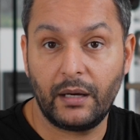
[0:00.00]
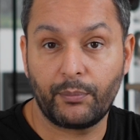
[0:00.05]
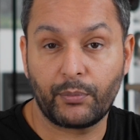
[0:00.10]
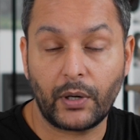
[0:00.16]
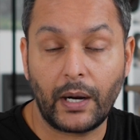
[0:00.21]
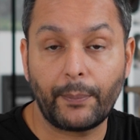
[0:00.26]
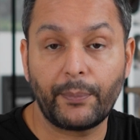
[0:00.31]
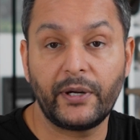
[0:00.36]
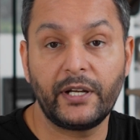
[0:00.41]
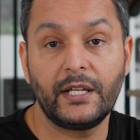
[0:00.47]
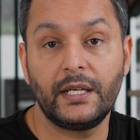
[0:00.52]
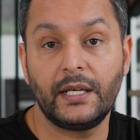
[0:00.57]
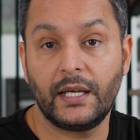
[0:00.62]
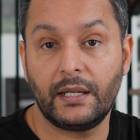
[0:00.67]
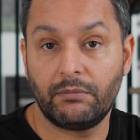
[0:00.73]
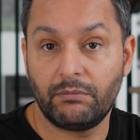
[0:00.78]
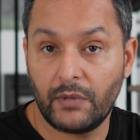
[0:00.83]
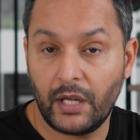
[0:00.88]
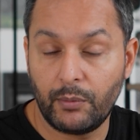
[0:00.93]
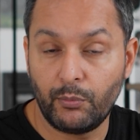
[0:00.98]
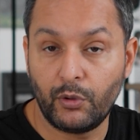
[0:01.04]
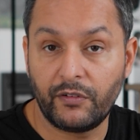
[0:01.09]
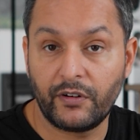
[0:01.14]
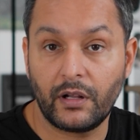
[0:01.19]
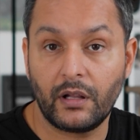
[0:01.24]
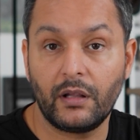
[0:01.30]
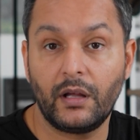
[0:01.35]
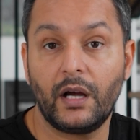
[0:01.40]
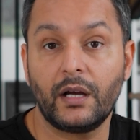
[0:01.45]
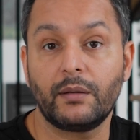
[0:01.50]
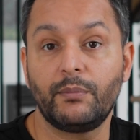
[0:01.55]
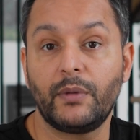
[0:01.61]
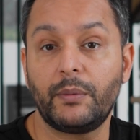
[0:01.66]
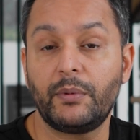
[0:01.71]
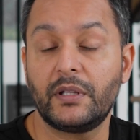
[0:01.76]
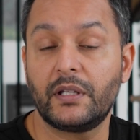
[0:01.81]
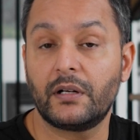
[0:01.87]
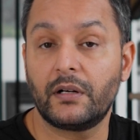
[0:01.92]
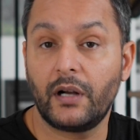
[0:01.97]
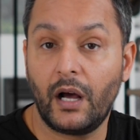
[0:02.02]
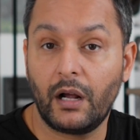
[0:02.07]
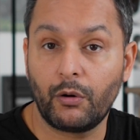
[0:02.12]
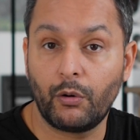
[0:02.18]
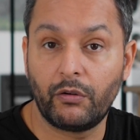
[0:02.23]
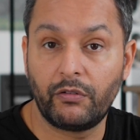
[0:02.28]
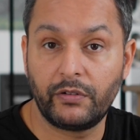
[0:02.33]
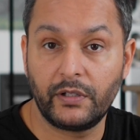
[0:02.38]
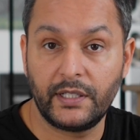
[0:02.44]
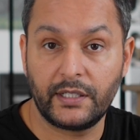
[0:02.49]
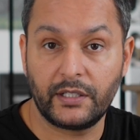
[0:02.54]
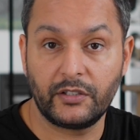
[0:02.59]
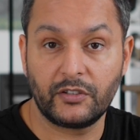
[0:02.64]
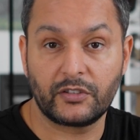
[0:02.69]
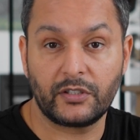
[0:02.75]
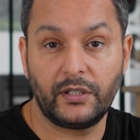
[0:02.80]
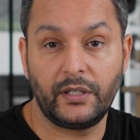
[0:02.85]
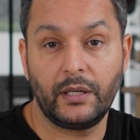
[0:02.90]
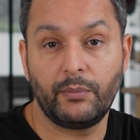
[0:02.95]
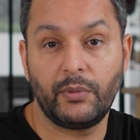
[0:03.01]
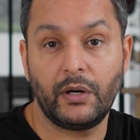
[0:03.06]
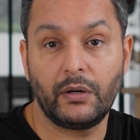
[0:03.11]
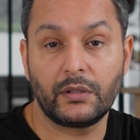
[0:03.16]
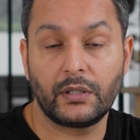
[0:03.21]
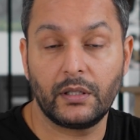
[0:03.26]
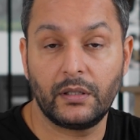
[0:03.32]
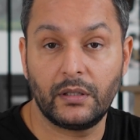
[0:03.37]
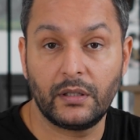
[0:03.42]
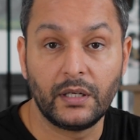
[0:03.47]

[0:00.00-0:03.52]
property and move it along, and maybe they're not overly concerned about